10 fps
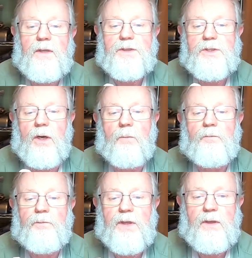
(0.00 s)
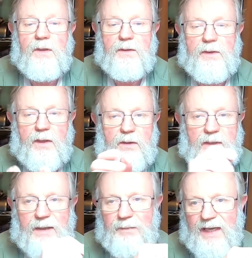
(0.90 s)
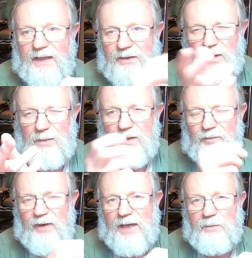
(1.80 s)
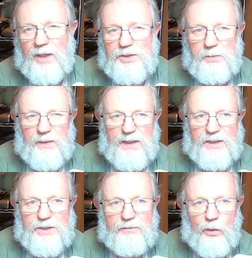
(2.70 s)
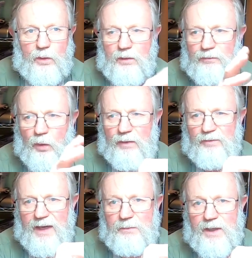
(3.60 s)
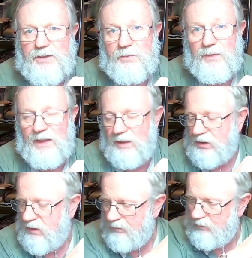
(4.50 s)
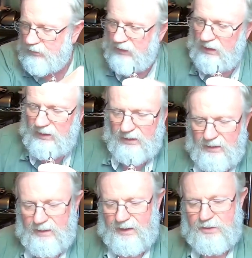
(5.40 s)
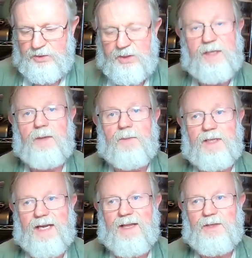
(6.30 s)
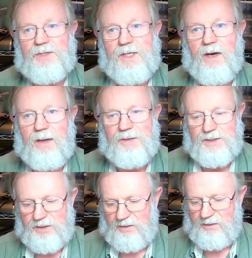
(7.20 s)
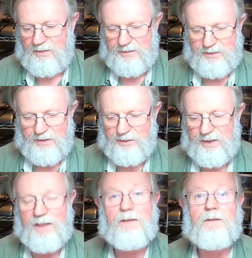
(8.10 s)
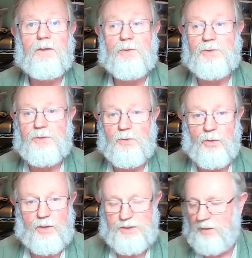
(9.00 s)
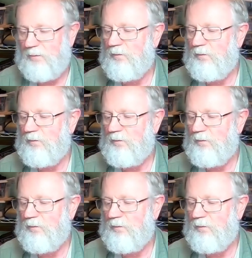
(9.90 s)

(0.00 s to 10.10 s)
So they're not bad. They're about $5 a piece, for $4 to $5 a piece. I used to get them at Galaxy Hobbies until they closed doors.